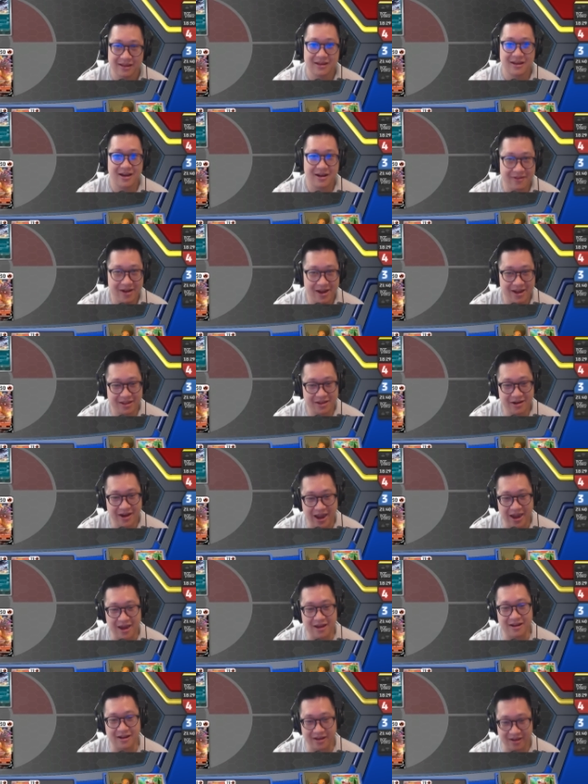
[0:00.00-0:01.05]
All right, you're
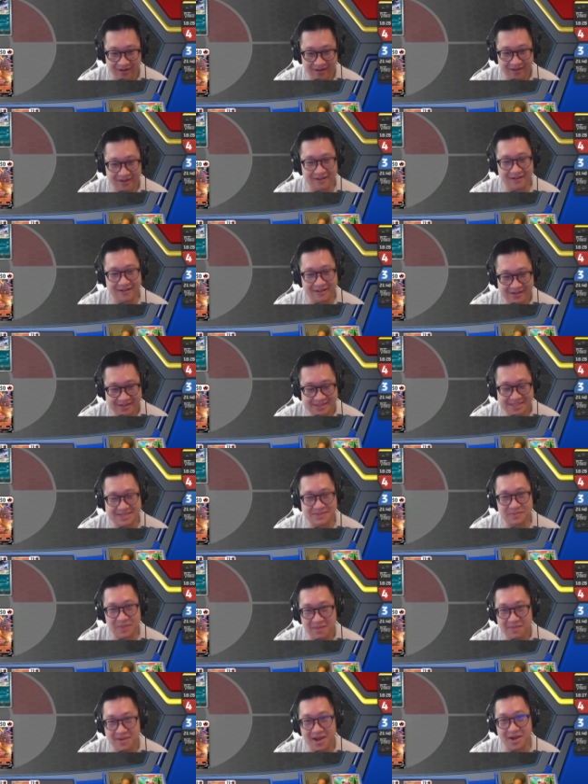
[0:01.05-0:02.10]
out of cards.
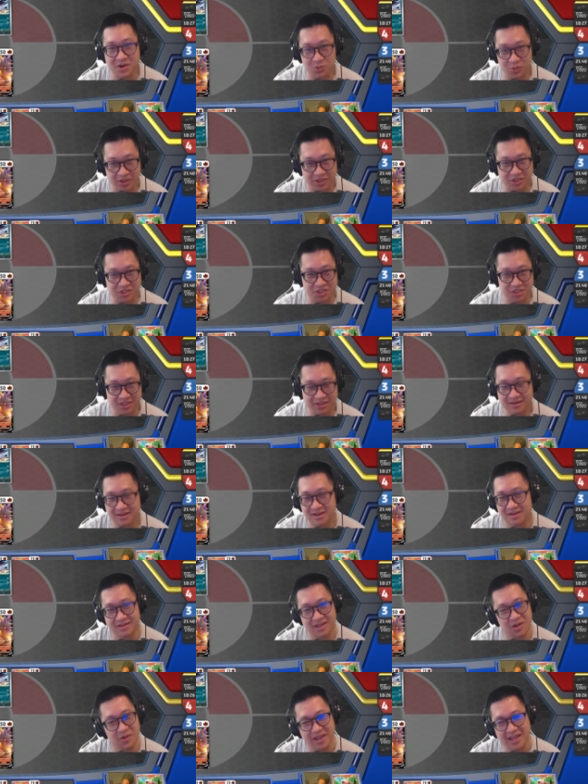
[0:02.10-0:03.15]
Maybe I really should have
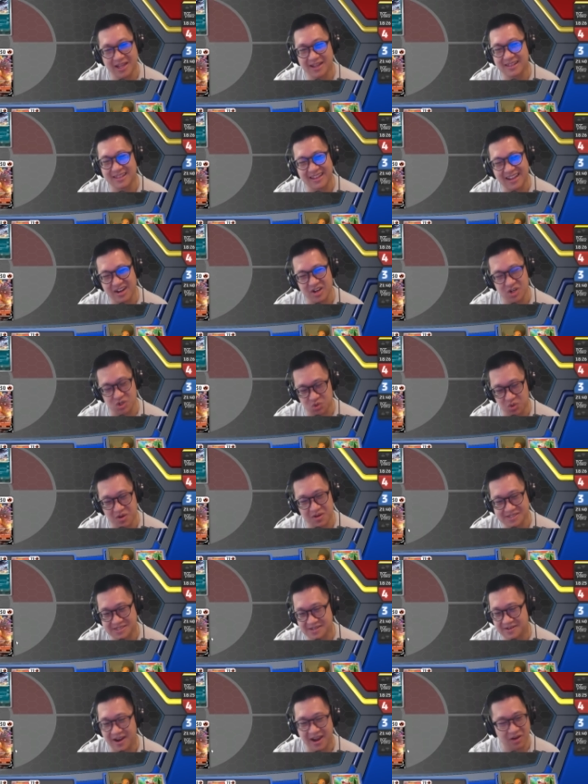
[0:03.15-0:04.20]
done, you know, hit a lot of
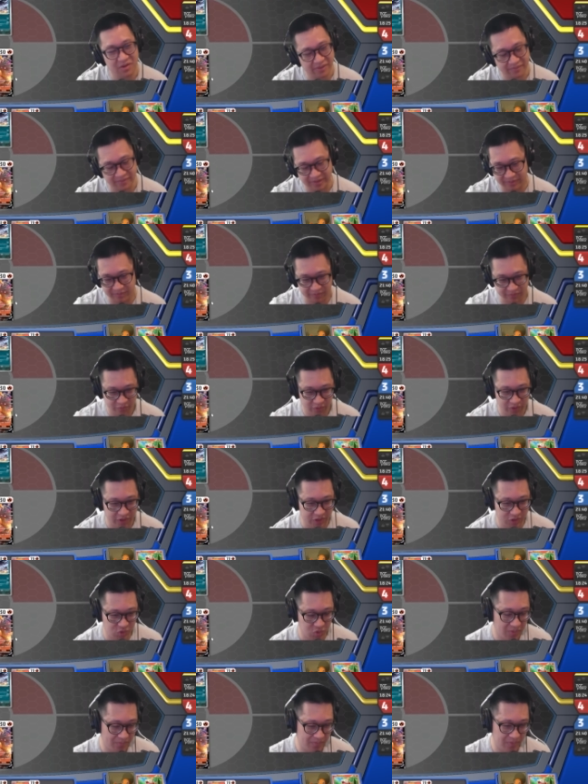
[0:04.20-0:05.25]
draws here. I don't even even a freaking
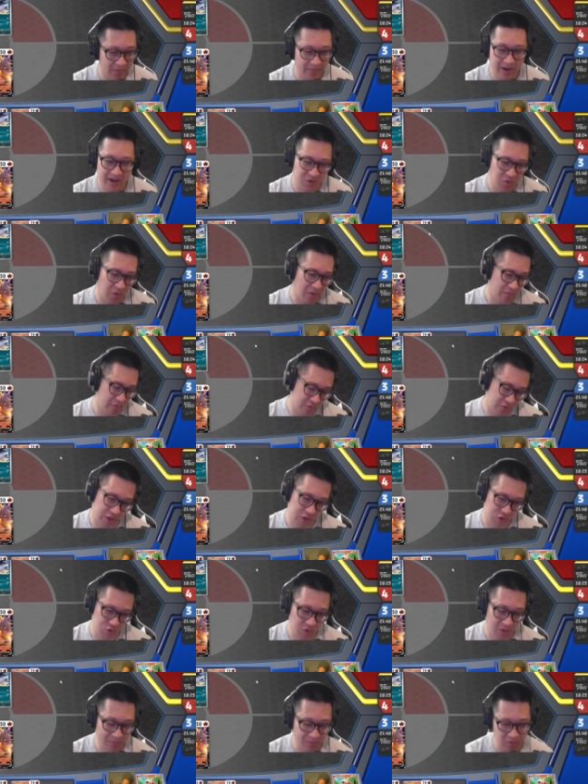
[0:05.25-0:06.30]
draw. I, I do have a freaking
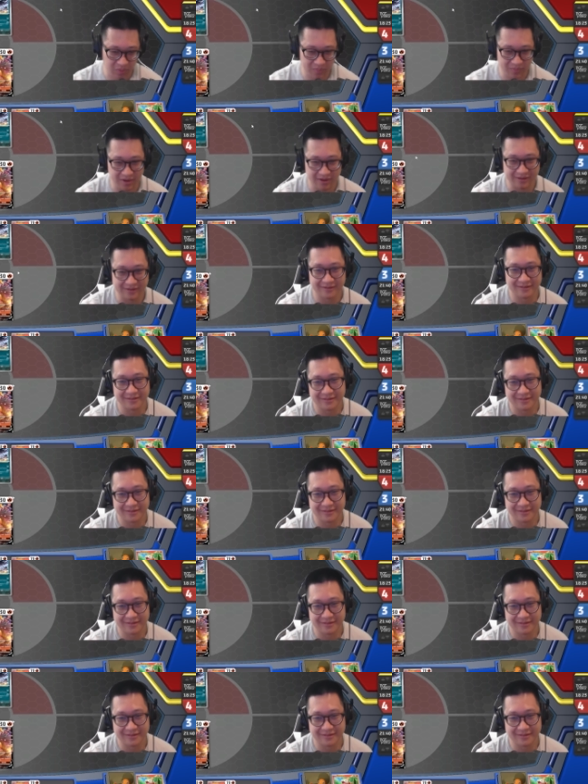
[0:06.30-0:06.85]
draw Pokemon.